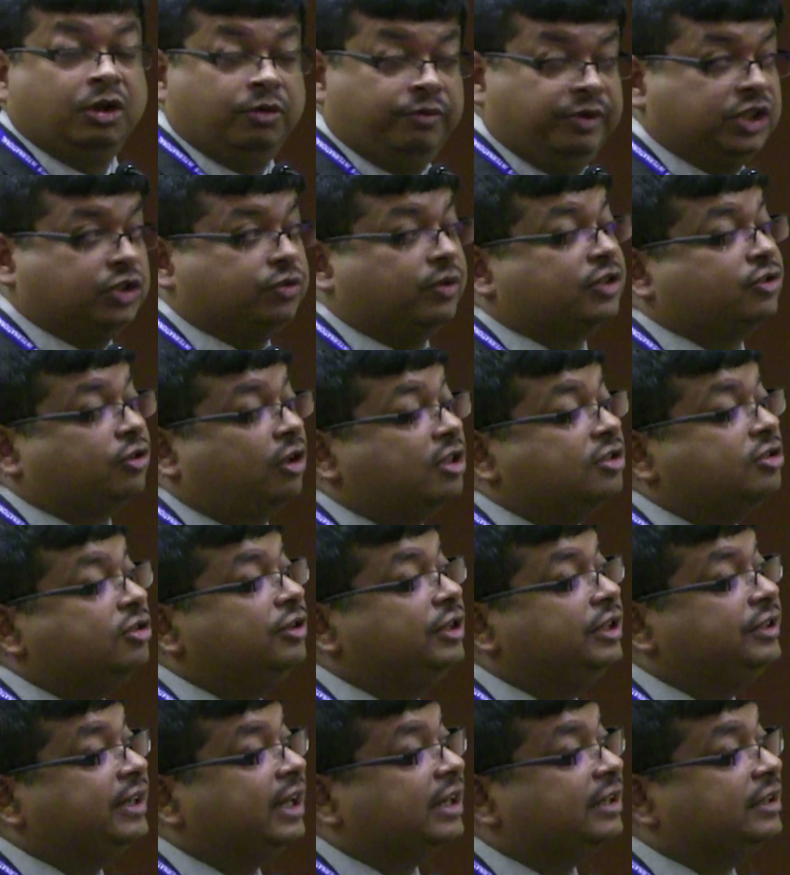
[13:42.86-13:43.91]
which was also
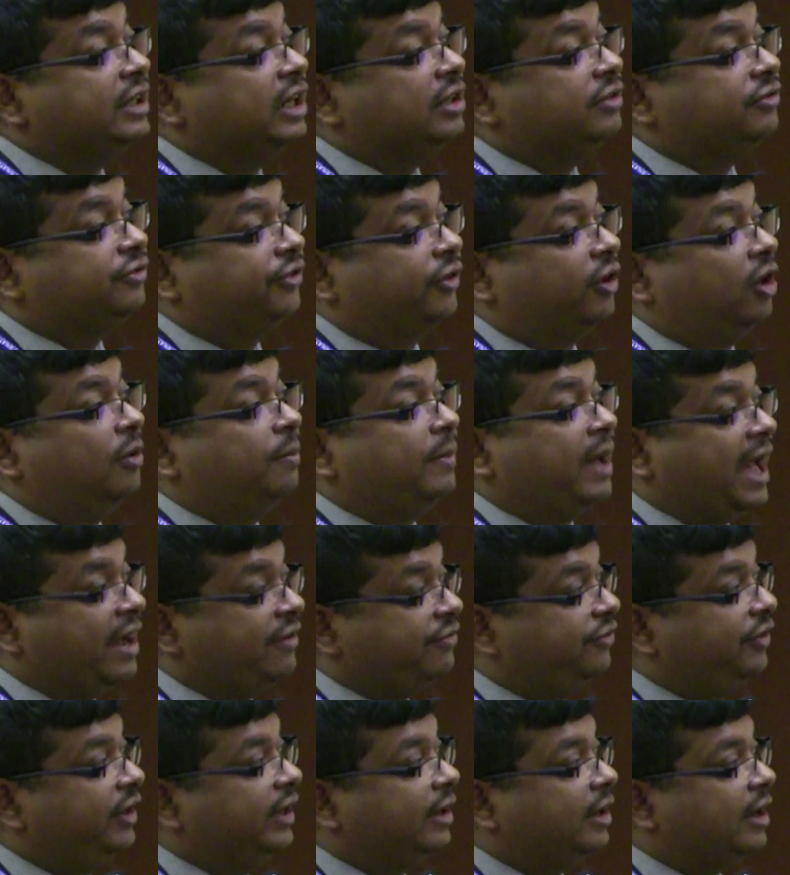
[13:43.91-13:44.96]
detected from
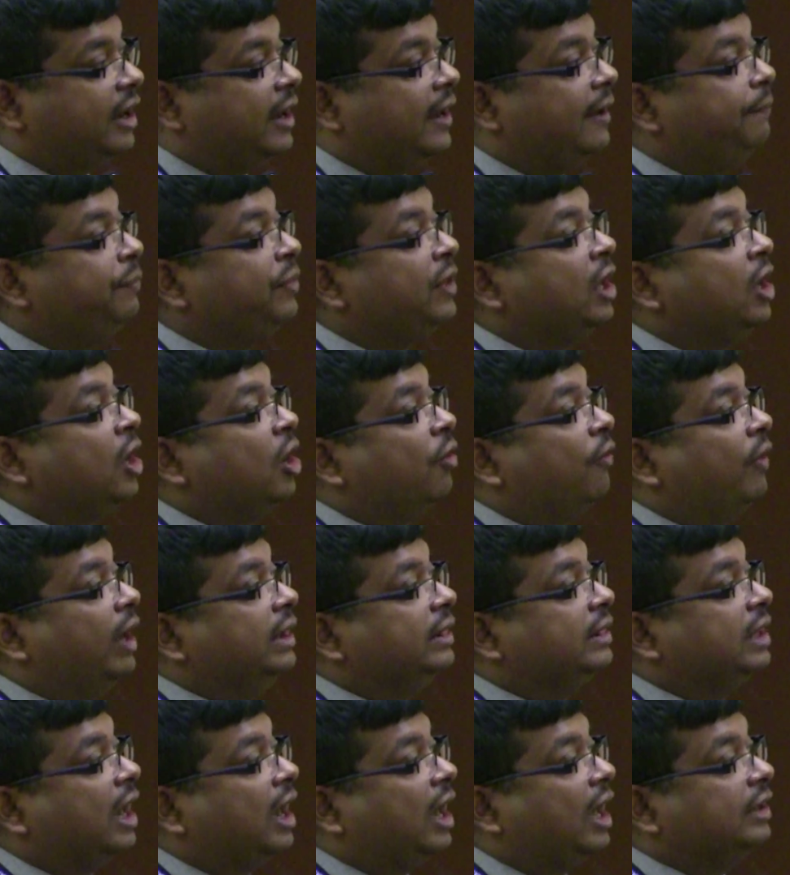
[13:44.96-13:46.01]
Africa,
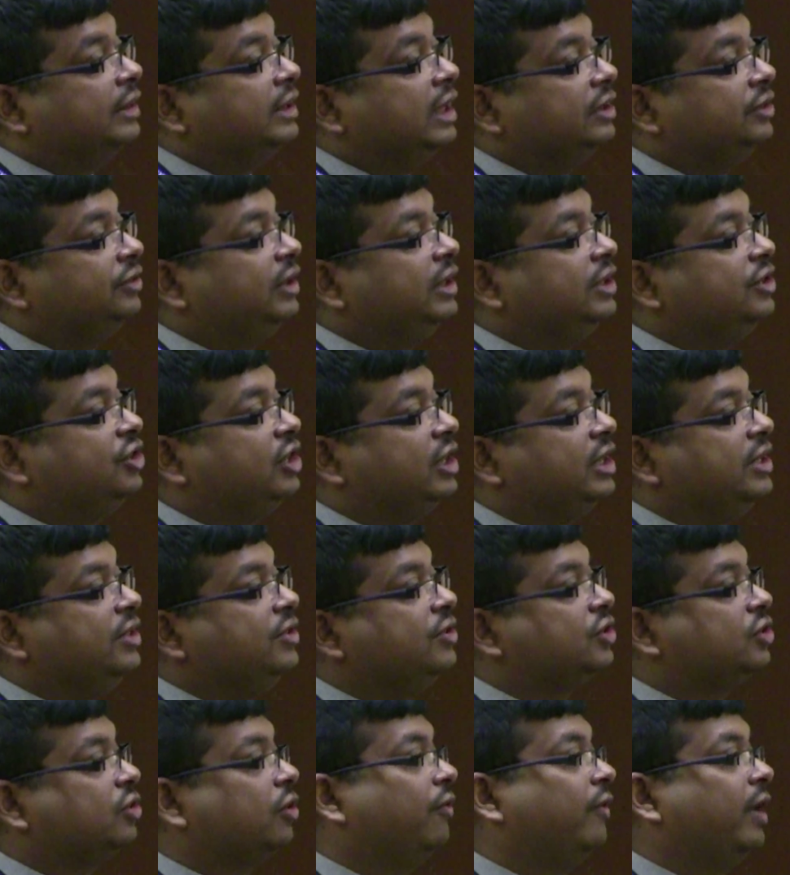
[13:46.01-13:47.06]
while the other 3
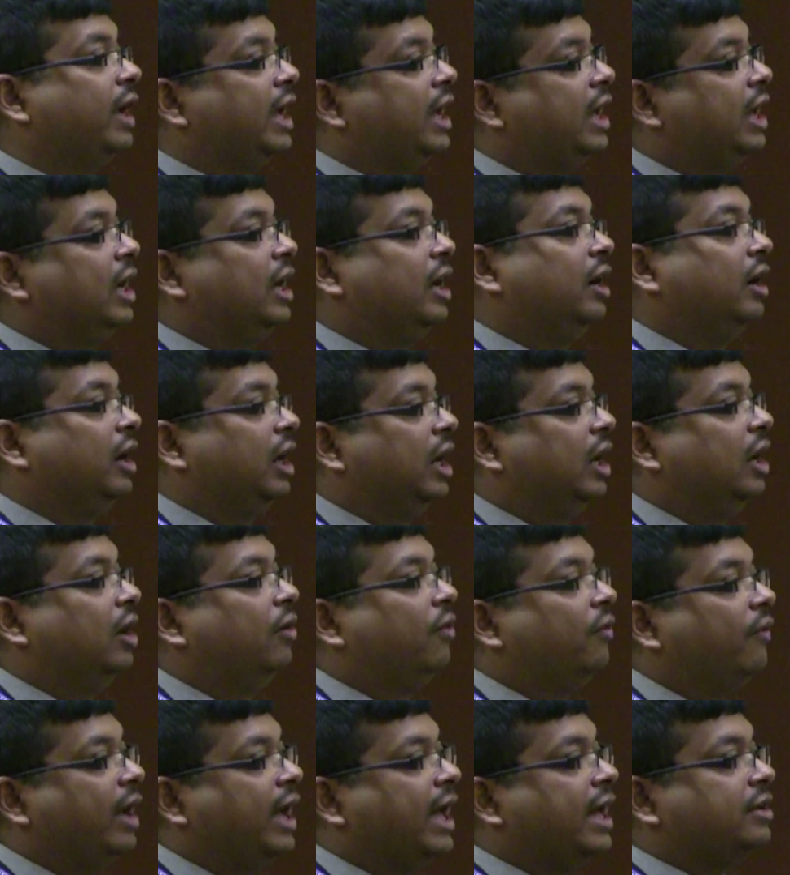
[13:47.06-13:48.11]
genes were
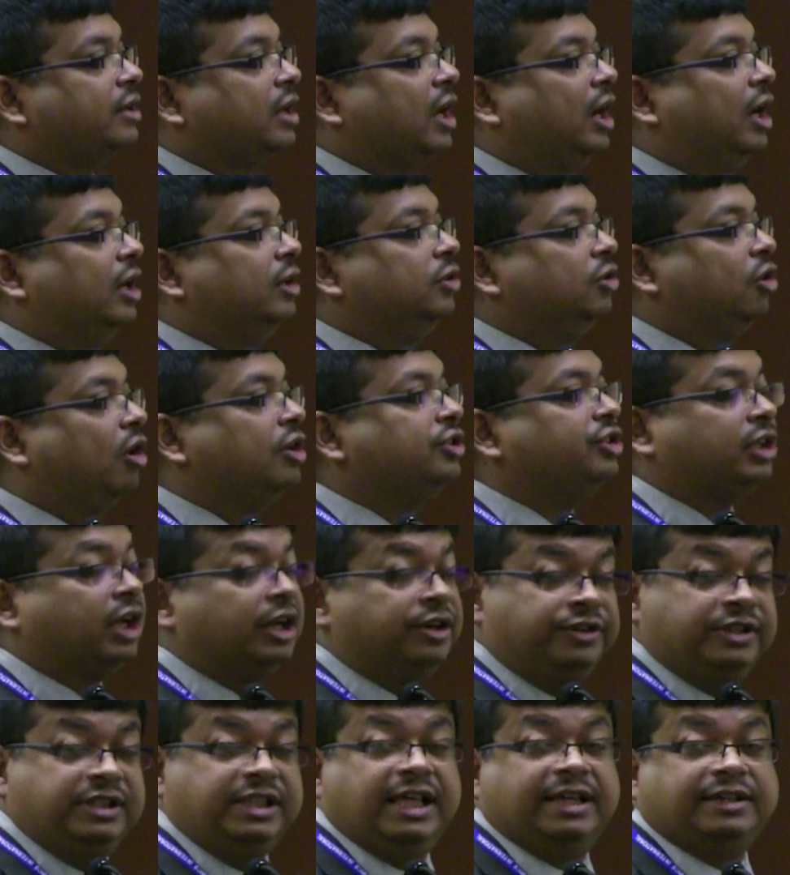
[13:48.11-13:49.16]
not
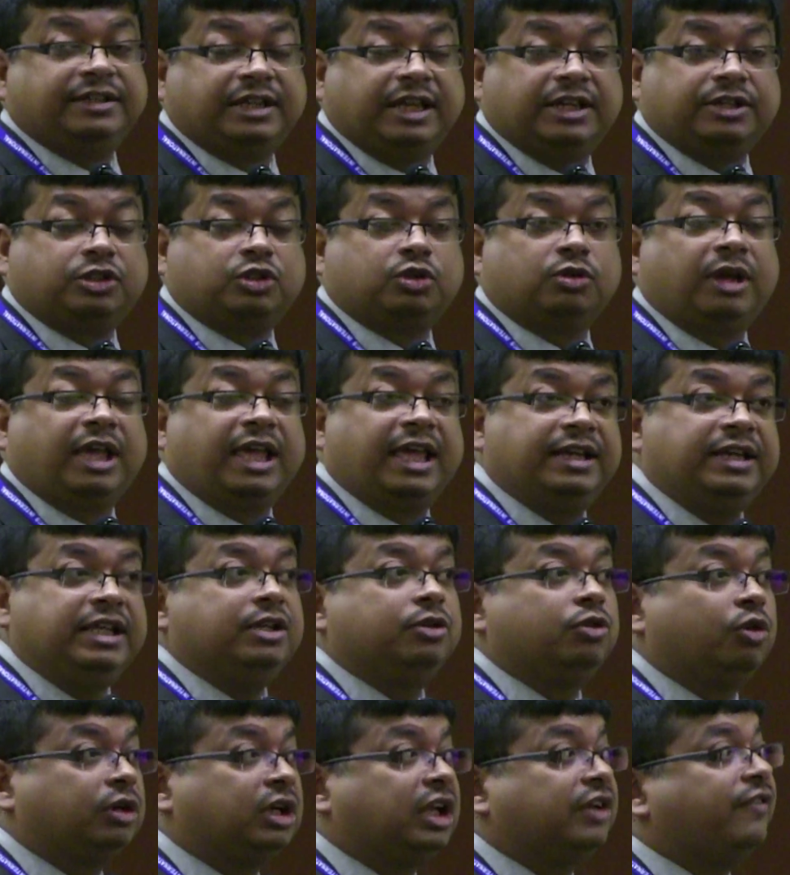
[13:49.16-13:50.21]
related to
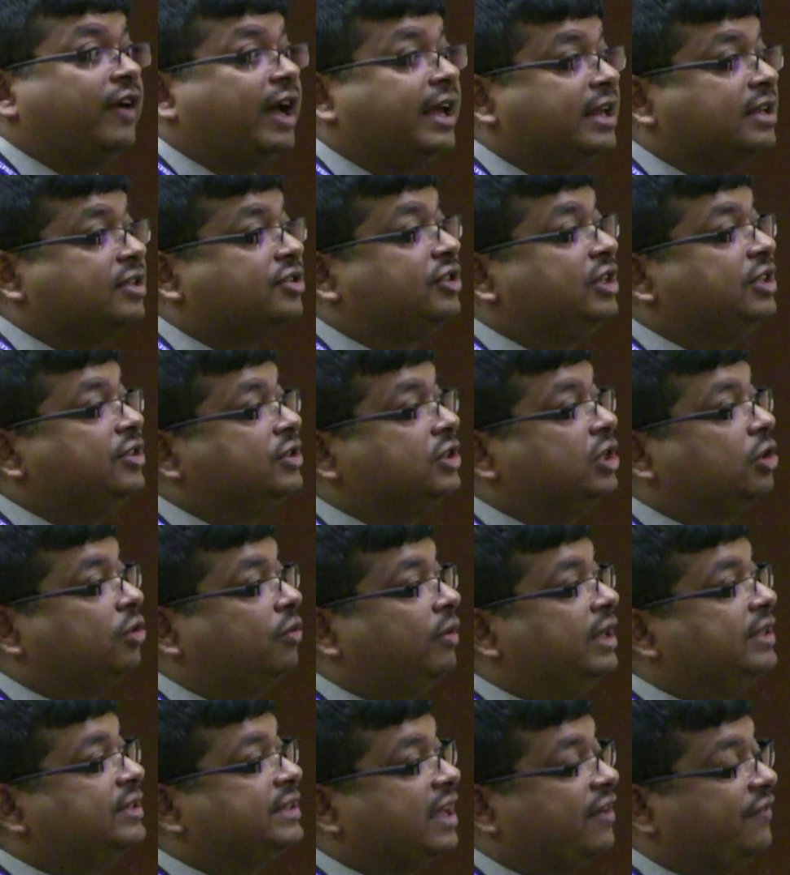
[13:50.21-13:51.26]
any rotavirus gene
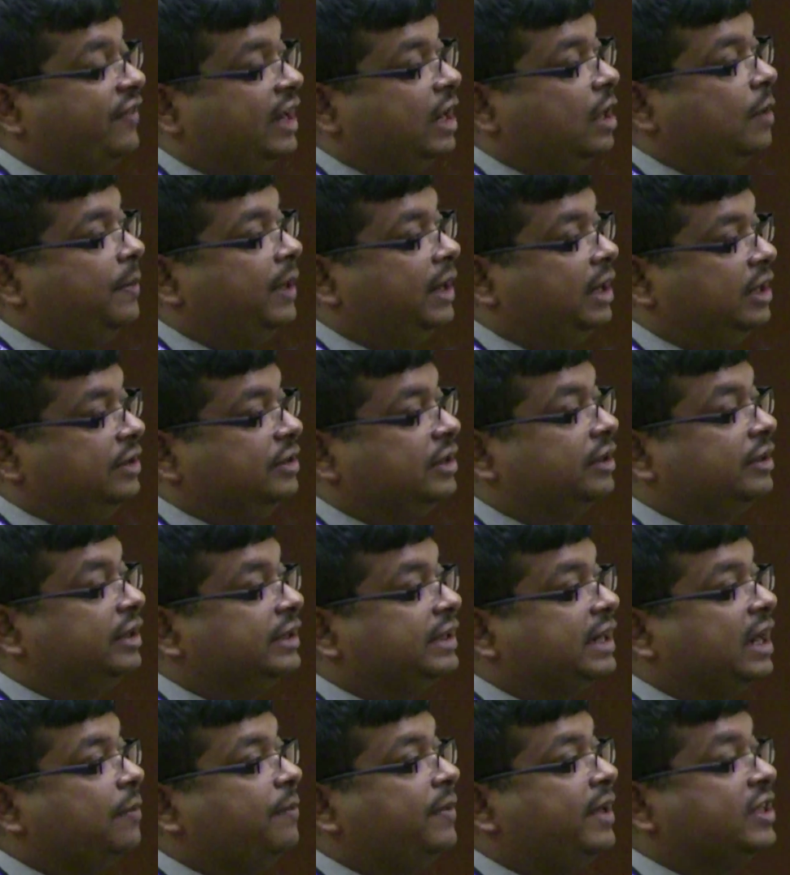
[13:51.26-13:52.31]
sequence available in the
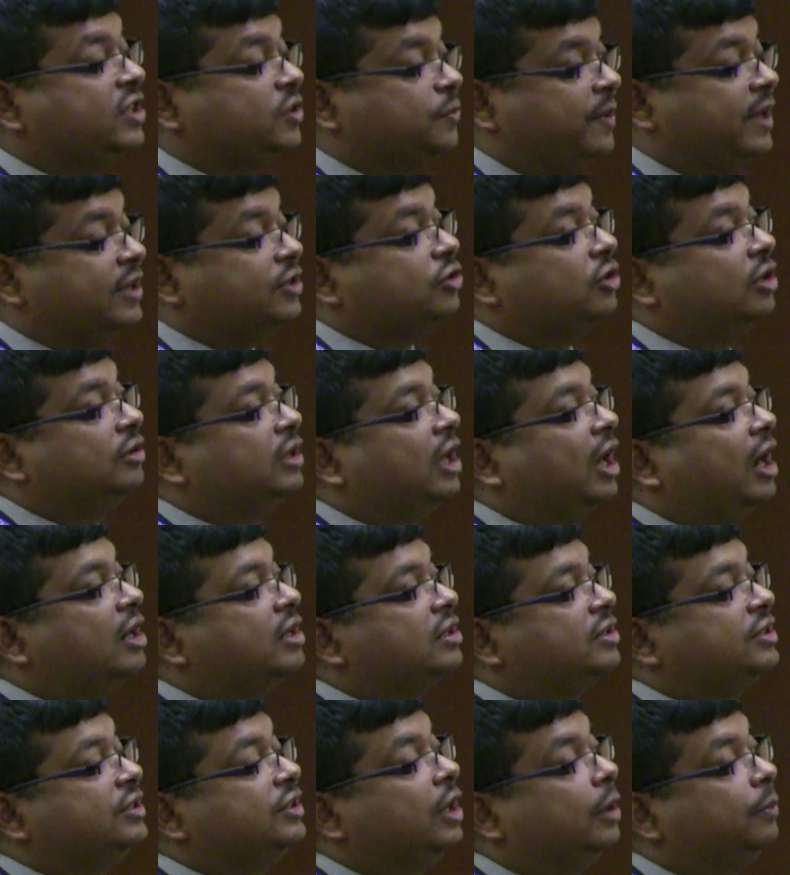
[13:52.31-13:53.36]
database based on the
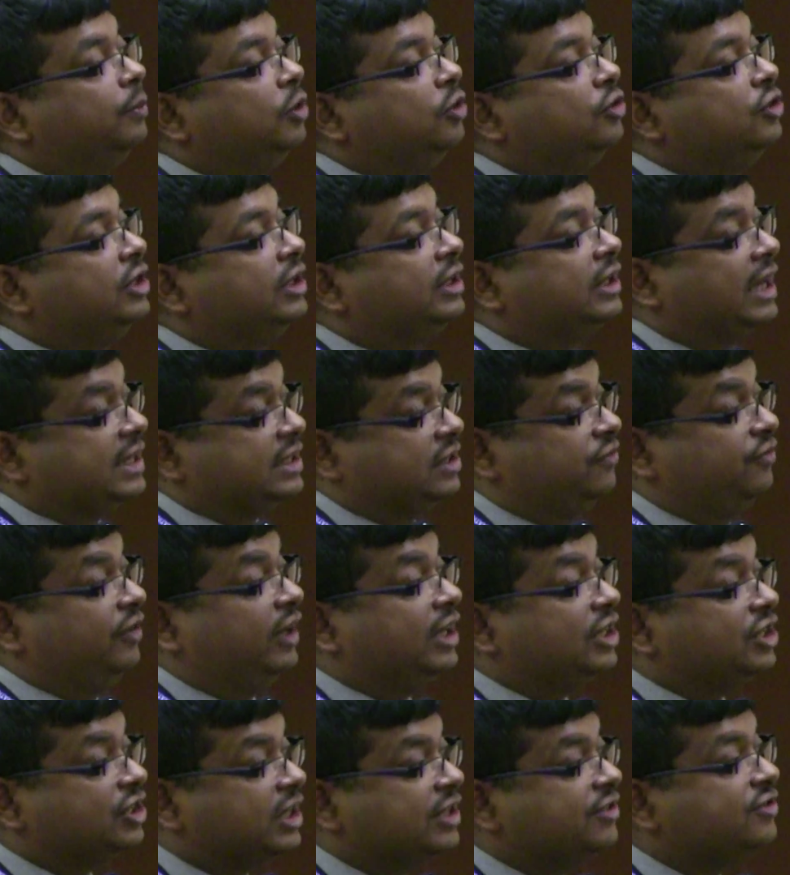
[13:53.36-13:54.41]
RCWG
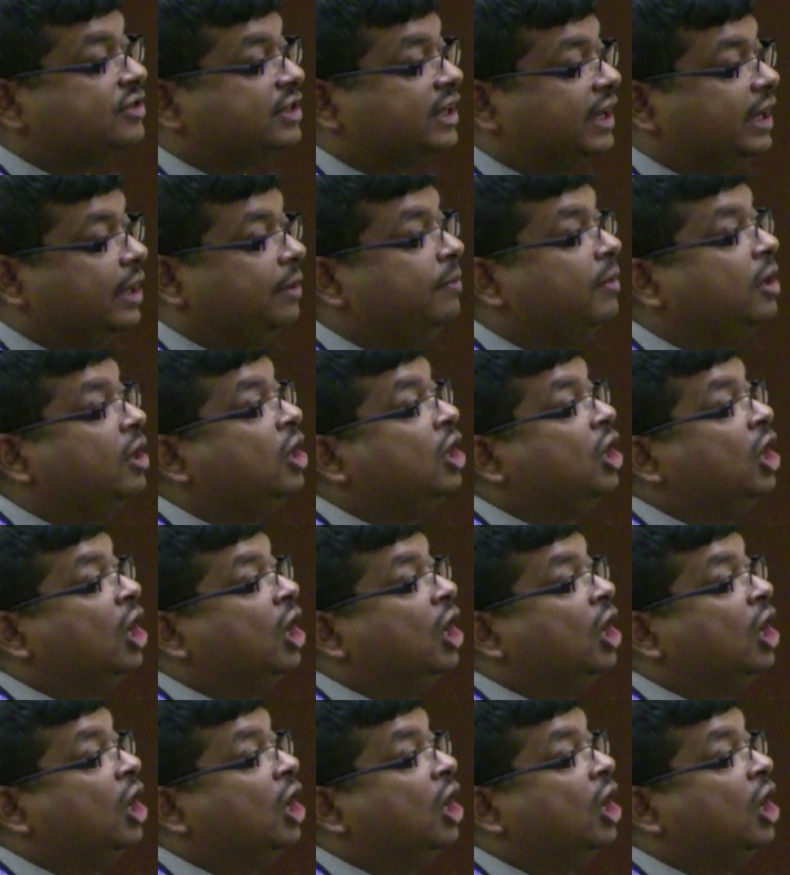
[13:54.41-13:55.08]
classification scheme,